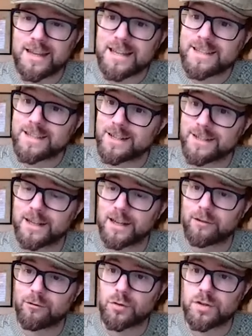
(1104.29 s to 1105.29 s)
the acidity
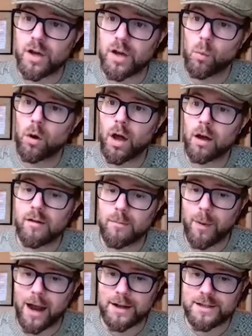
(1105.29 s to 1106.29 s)
levels are what are
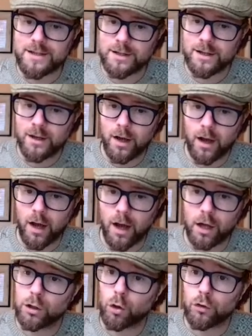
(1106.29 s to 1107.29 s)
impacted uh,
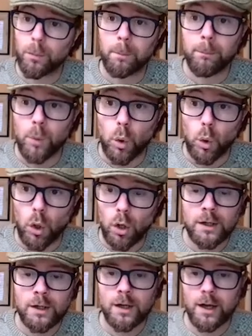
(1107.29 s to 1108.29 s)
a lot more,